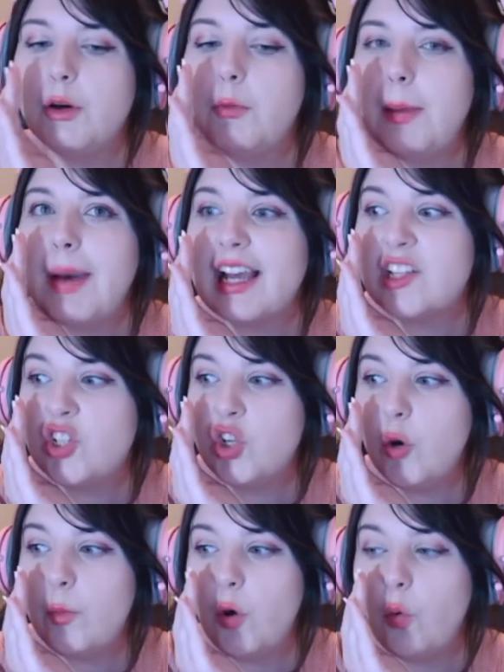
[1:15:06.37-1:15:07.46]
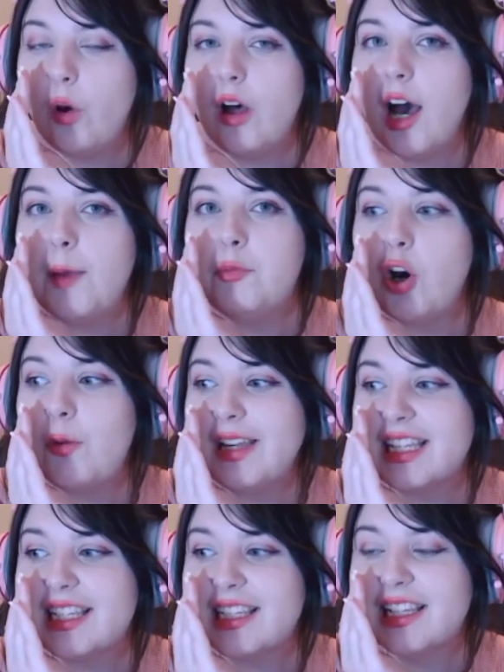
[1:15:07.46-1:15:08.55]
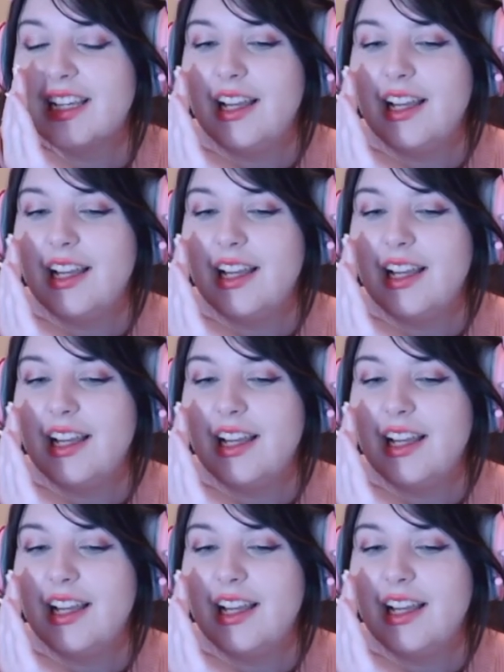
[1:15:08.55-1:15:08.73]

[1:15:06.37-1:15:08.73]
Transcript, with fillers: We'll be back to normal. I promise.